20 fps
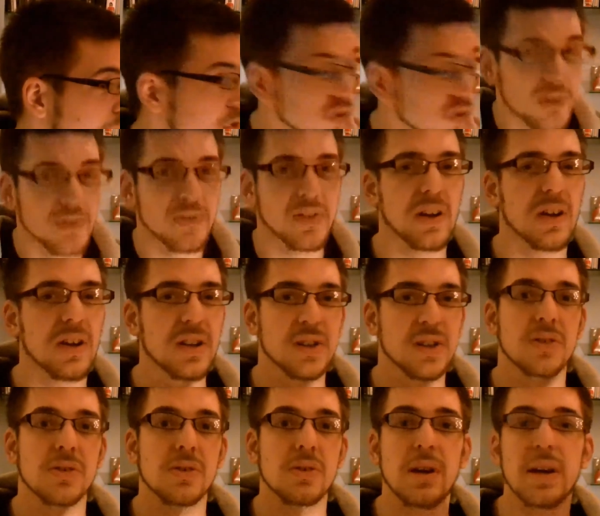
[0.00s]
sorry if the
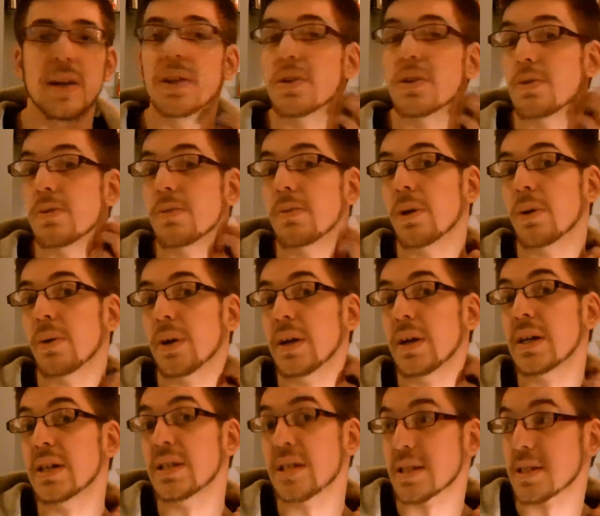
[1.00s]
lighting's not great in this room, by the way.
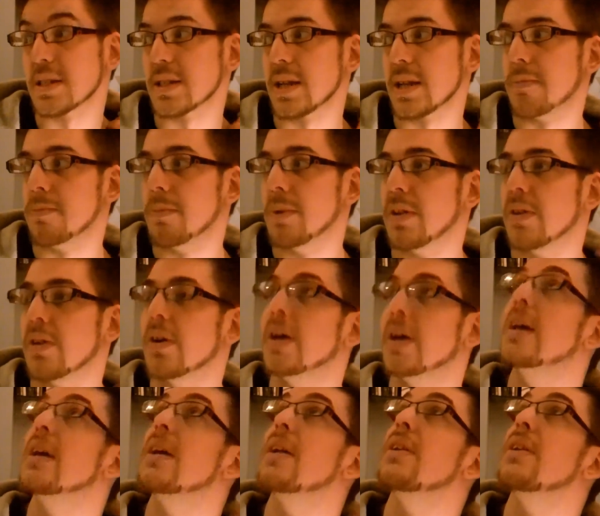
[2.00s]
It is, as I said, midnight,